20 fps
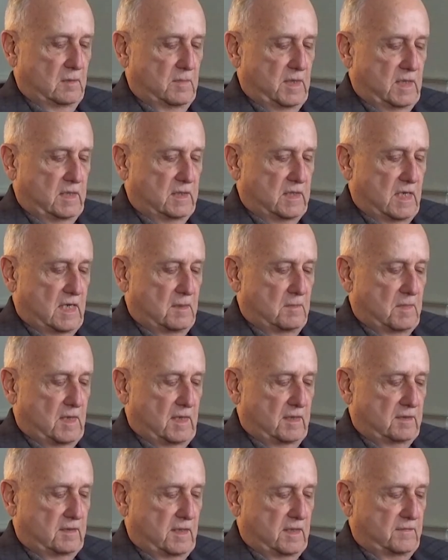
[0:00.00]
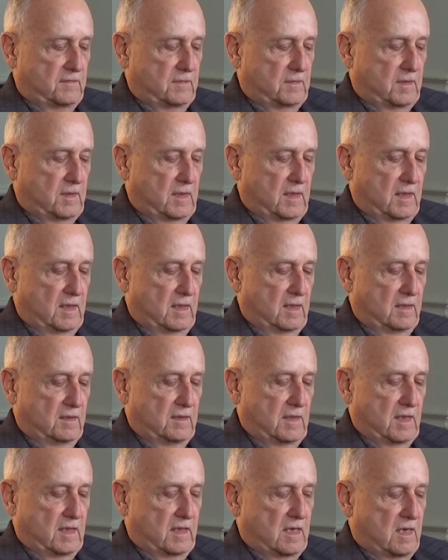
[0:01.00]
the meantime, I
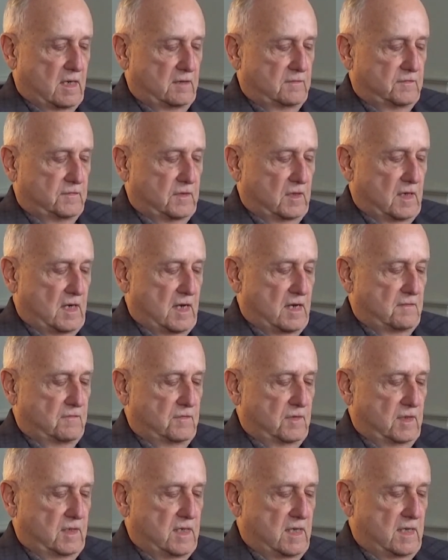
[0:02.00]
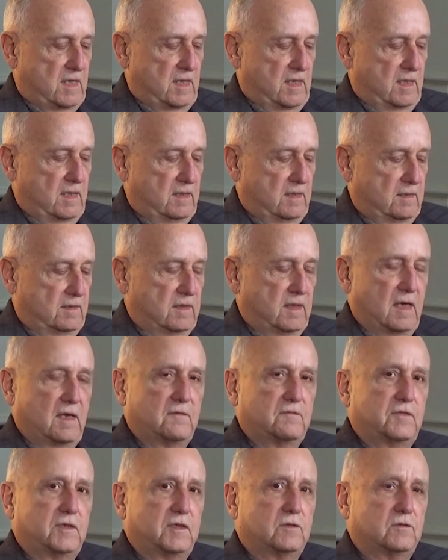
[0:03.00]
thank God for every day that
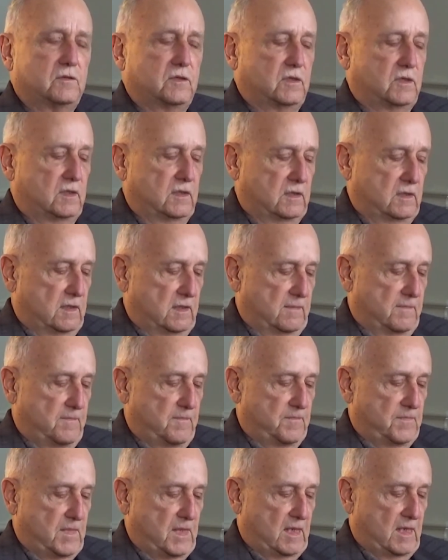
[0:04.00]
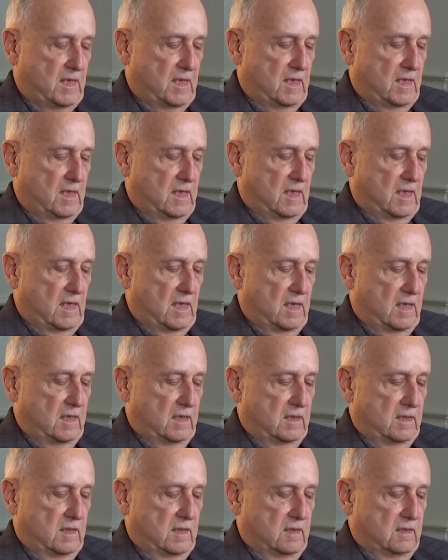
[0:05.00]
I feel good
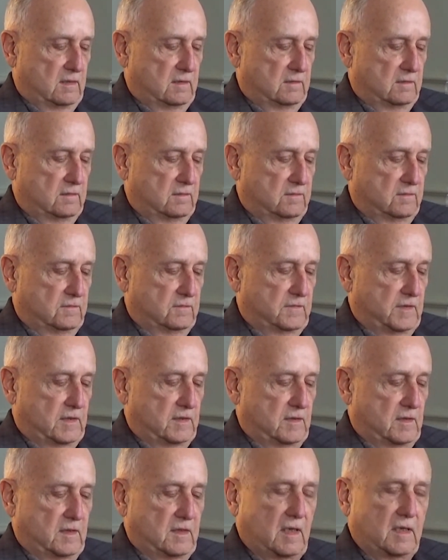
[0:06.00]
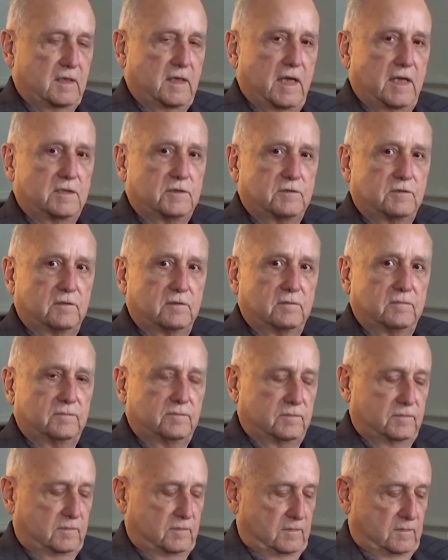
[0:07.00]
and feel that cancer
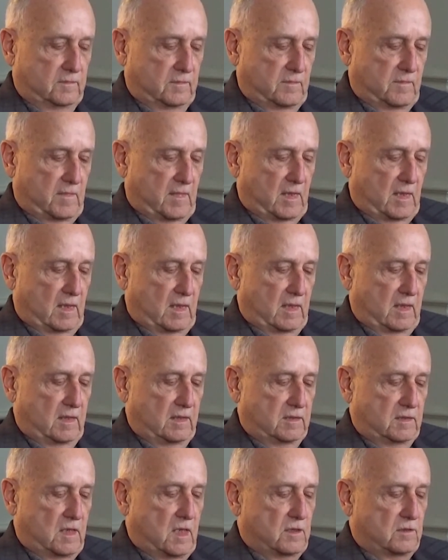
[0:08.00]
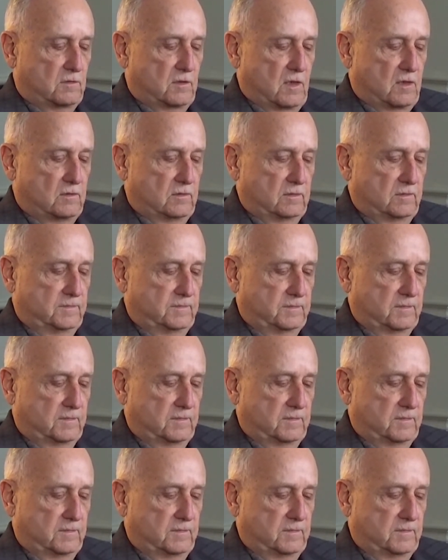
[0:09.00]
has not grown.